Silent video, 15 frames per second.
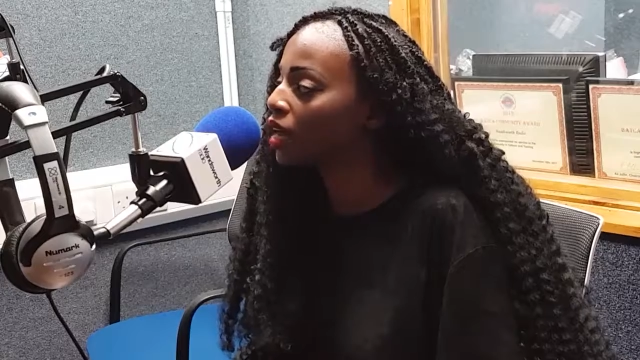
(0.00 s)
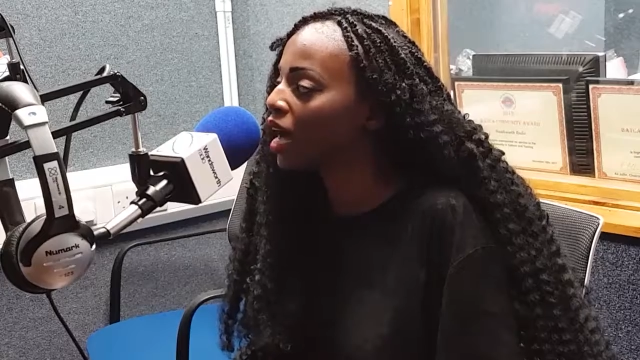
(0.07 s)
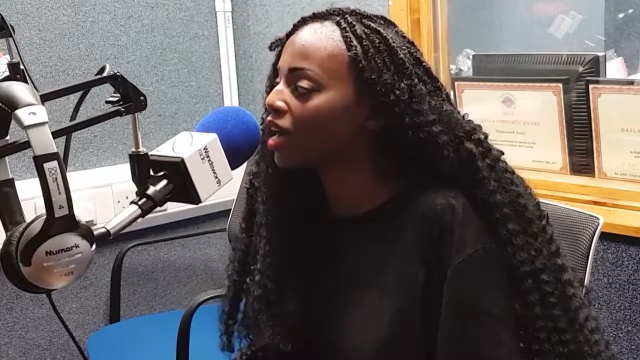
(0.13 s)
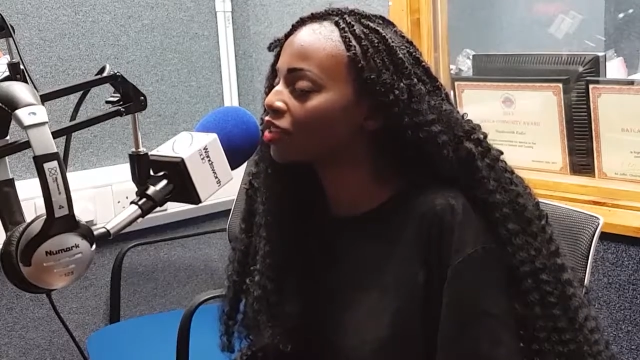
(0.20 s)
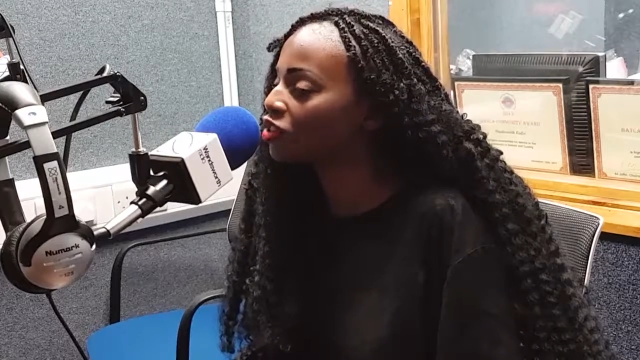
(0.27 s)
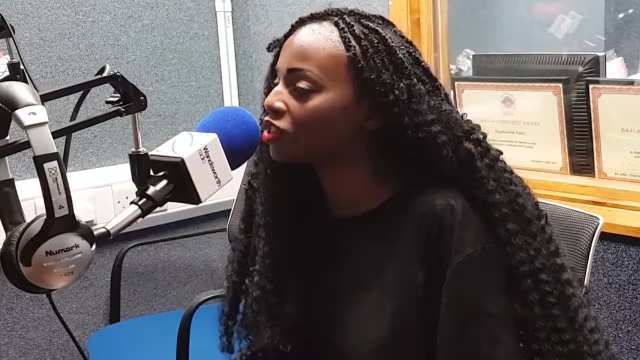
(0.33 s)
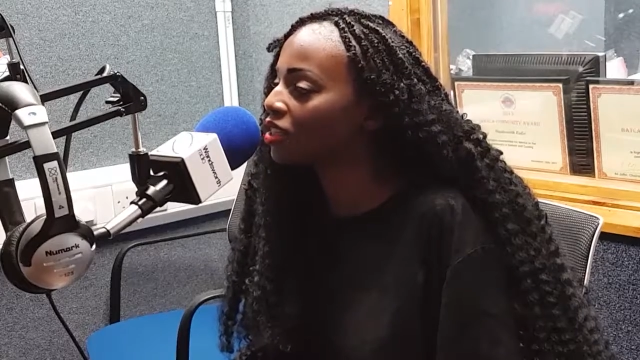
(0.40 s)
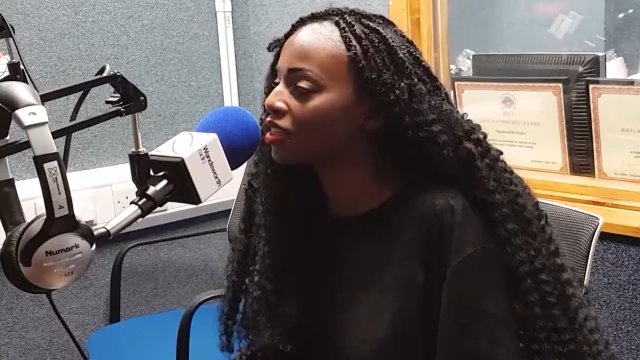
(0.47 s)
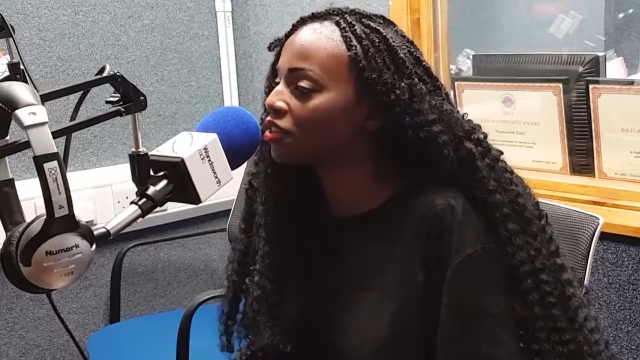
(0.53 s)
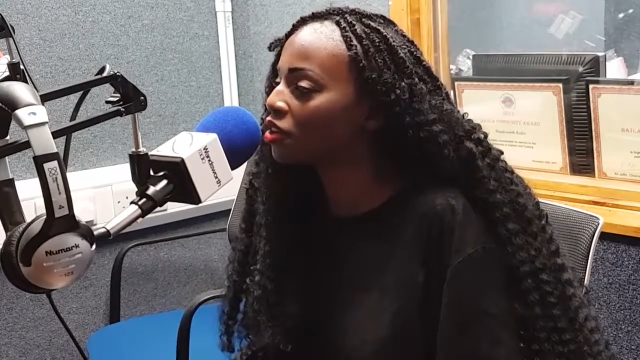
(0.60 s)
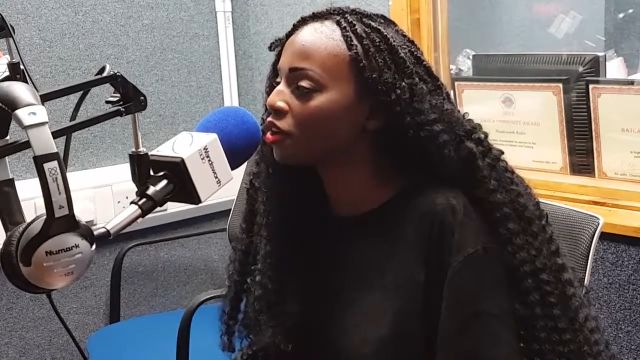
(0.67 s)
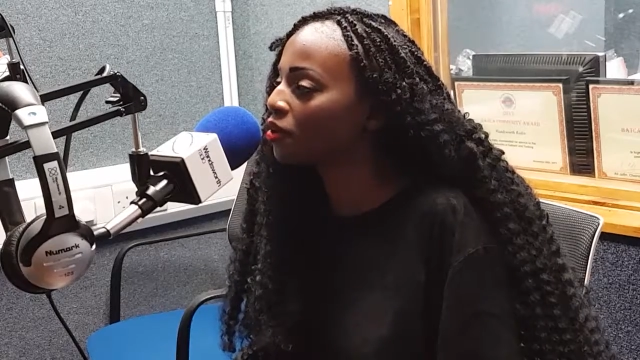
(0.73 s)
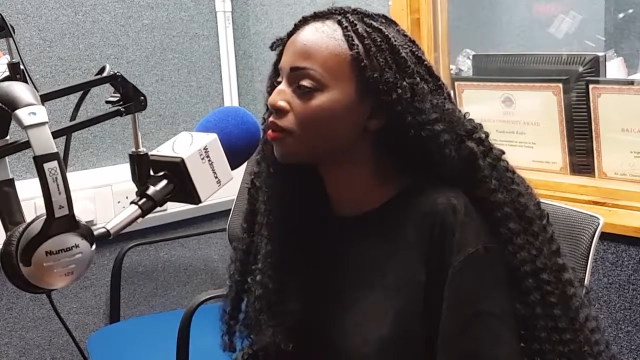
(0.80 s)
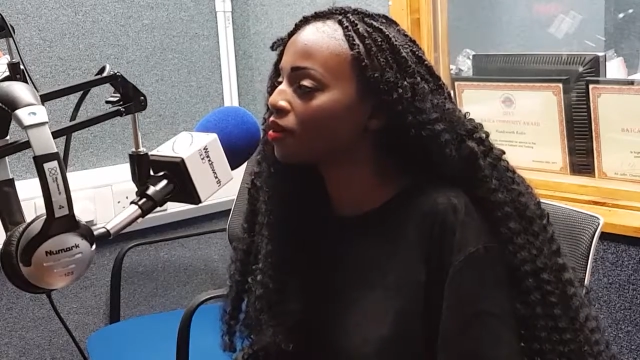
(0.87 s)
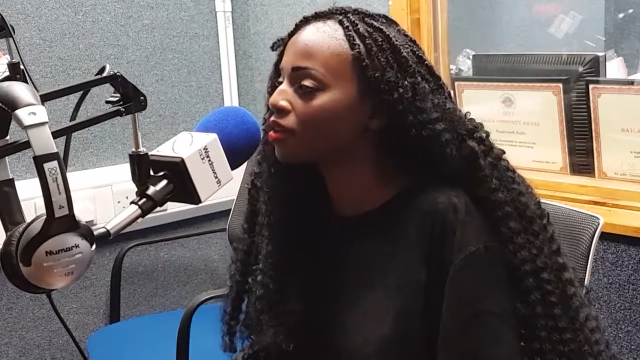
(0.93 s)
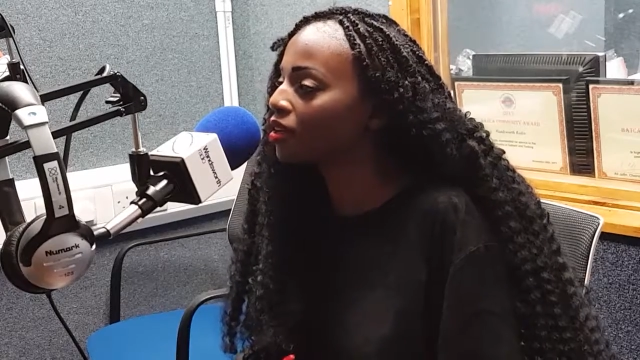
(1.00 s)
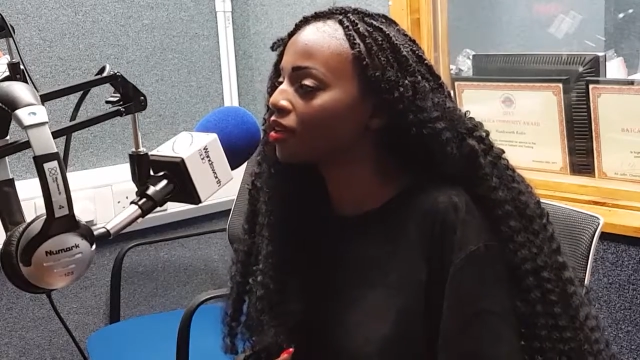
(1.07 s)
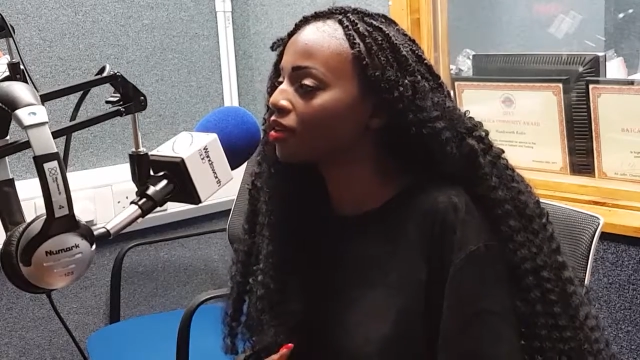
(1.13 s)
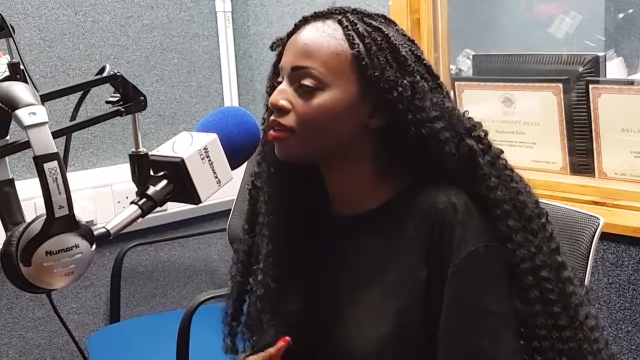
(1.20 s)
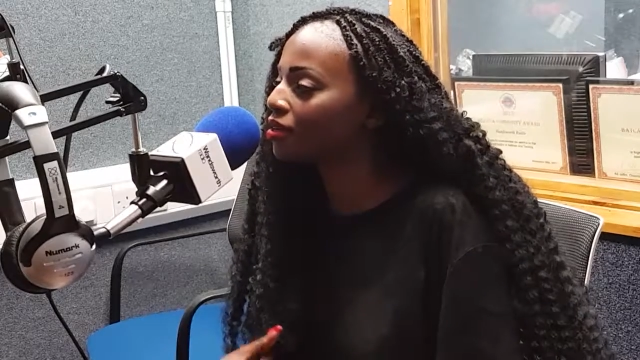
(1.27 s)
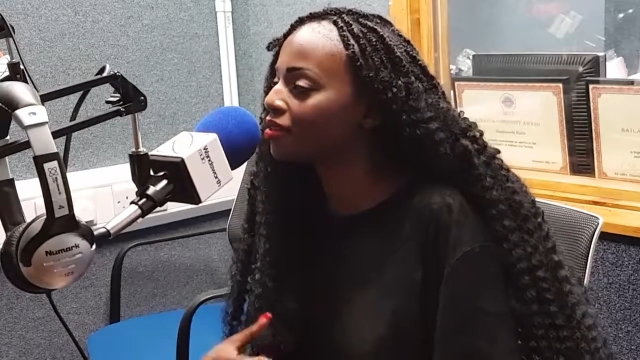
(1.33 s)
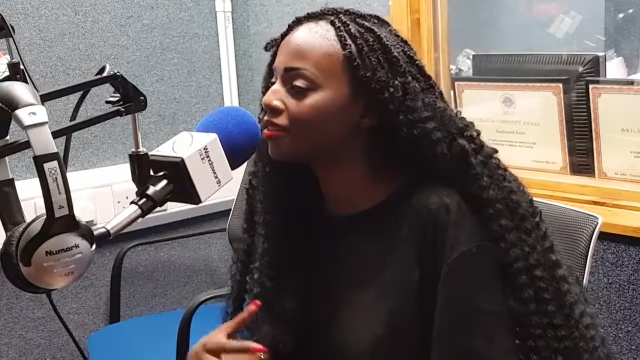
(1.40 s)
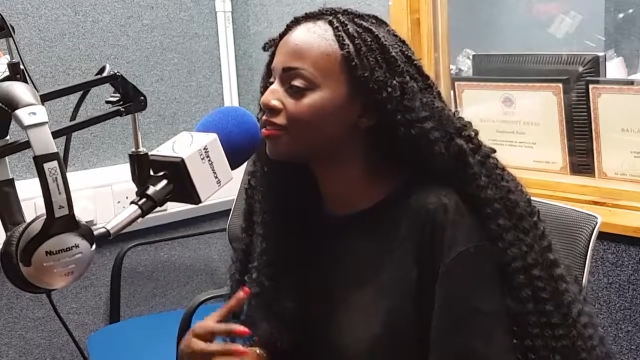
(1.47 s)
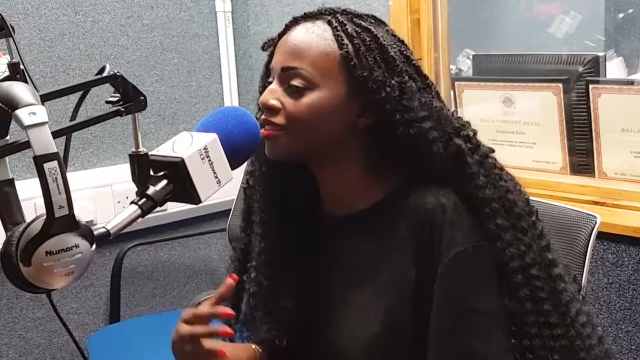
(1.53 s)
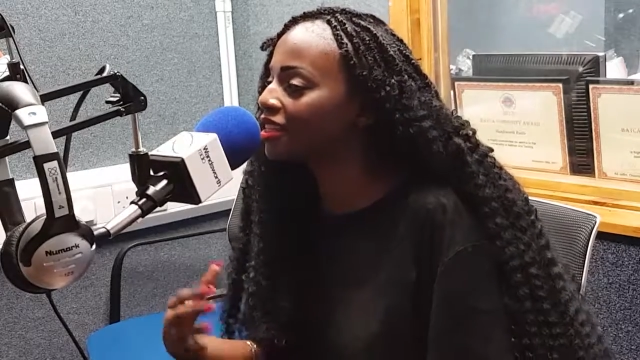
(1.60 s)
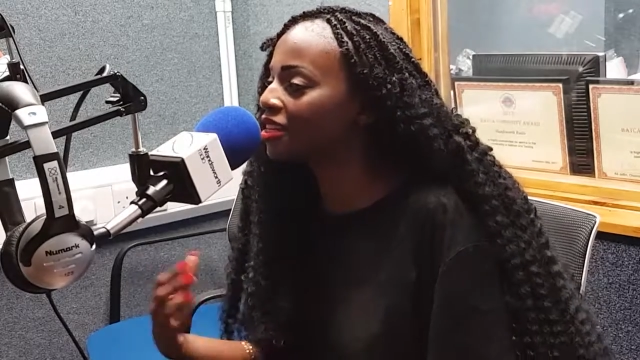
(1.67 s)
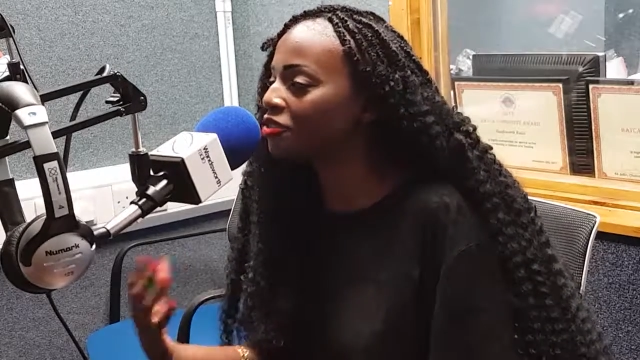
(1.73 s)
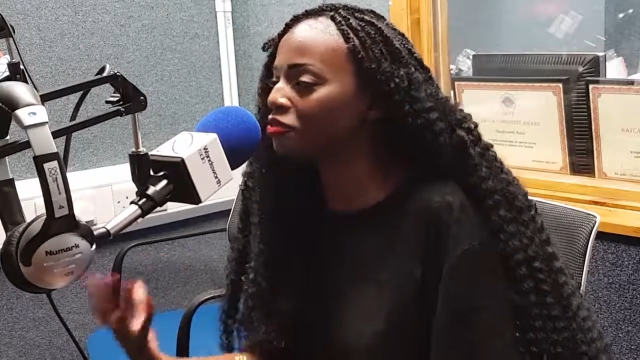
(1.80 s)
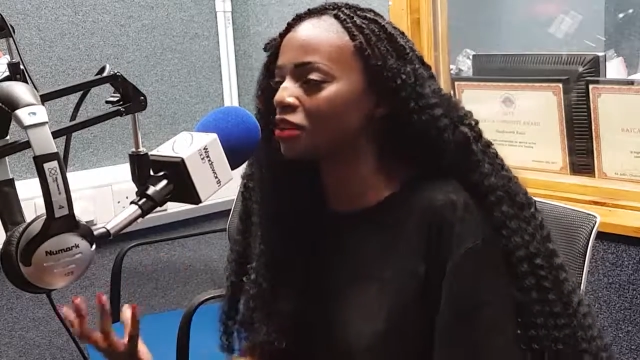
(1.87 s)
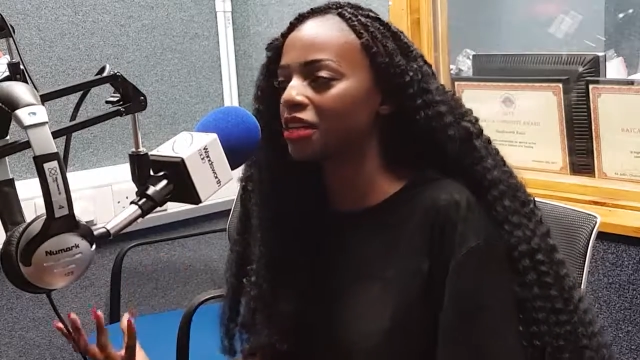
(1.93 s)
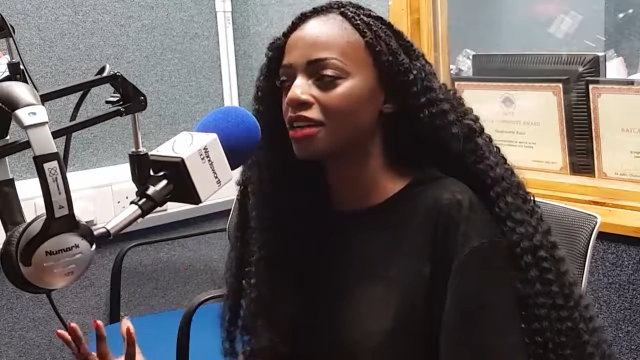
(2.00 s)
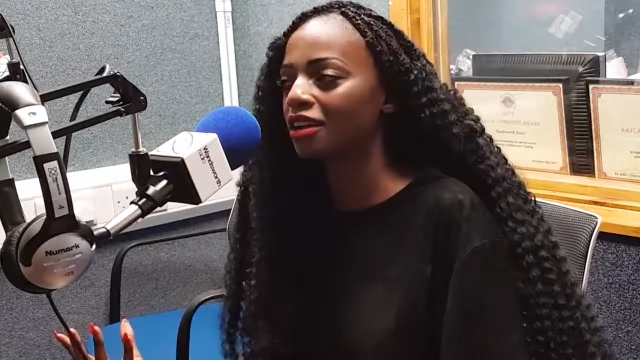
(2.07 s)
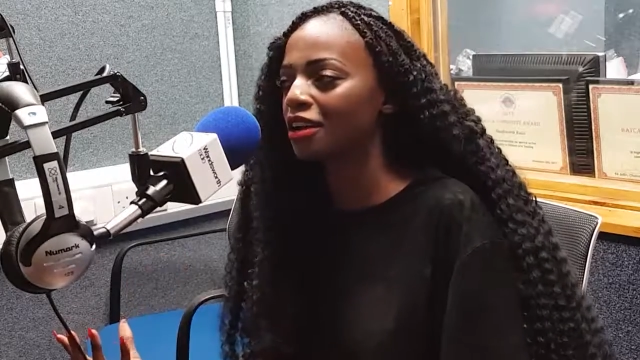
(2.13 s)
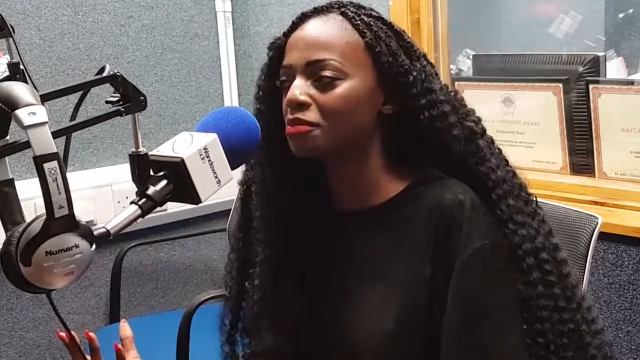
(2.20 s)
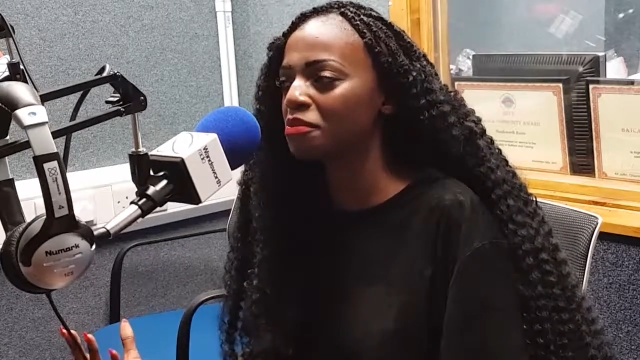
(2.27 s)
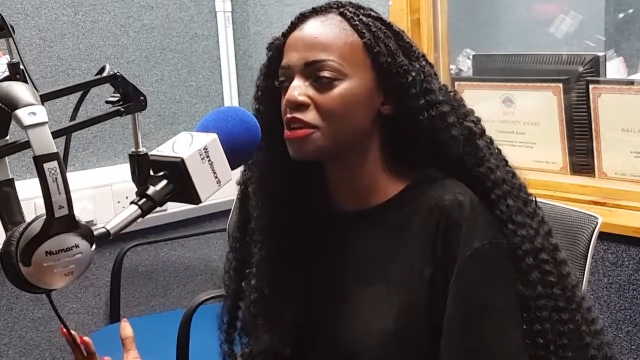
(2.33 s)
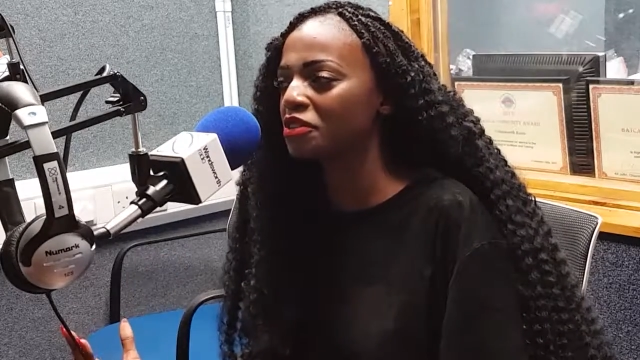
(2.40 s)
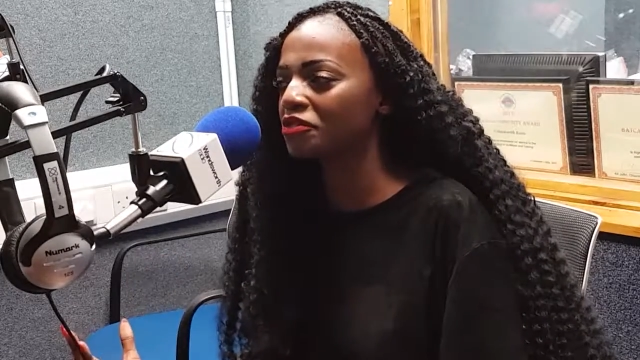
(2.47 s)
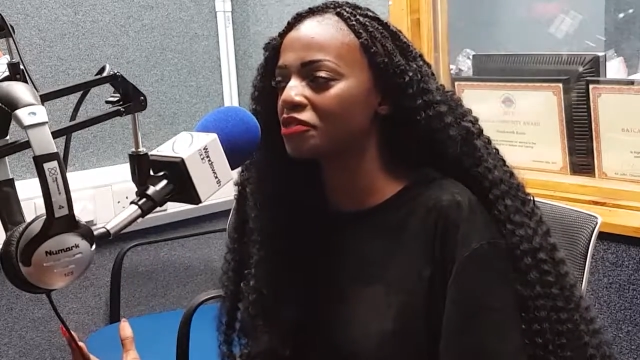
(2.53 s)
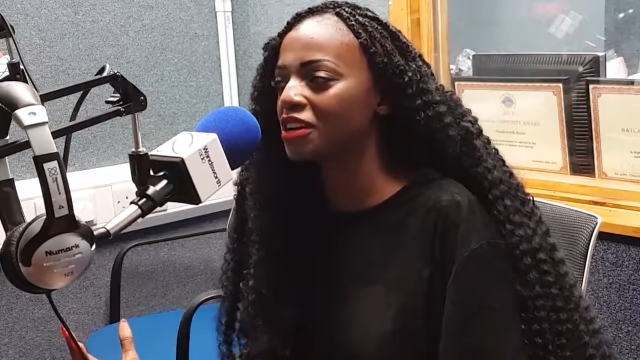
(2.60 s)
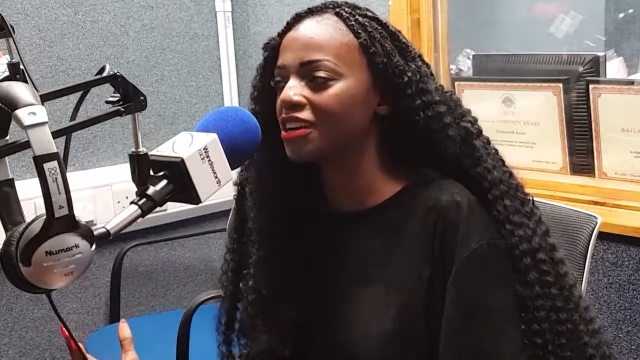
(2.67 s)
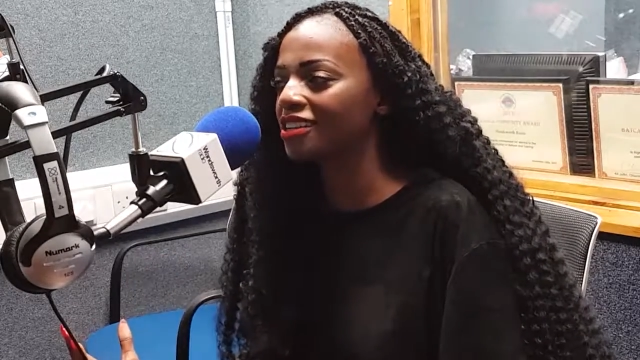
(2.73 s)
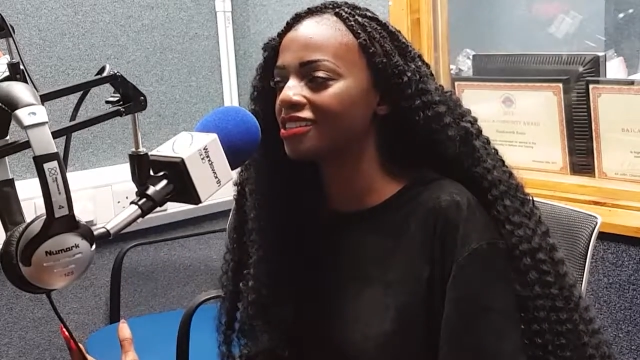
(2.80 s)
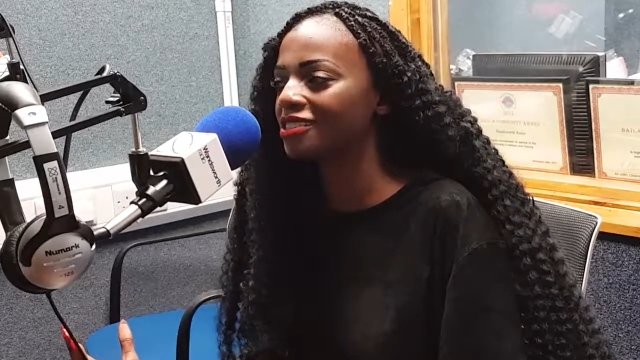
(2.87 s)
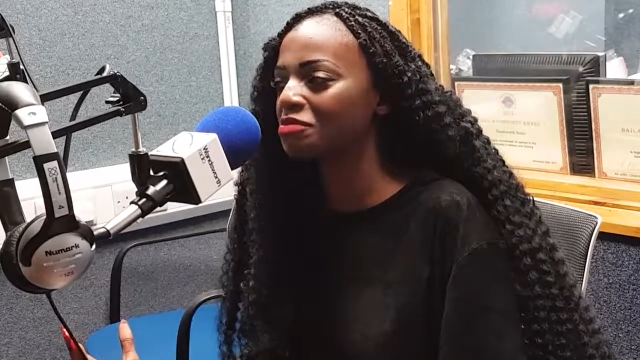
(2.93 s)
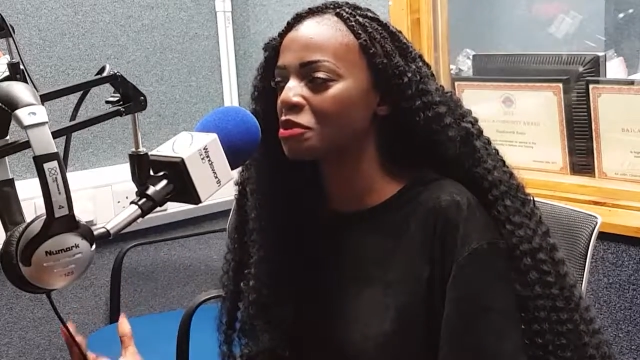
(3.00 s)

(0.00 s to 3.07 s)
actually, you know, didn't really like me at first,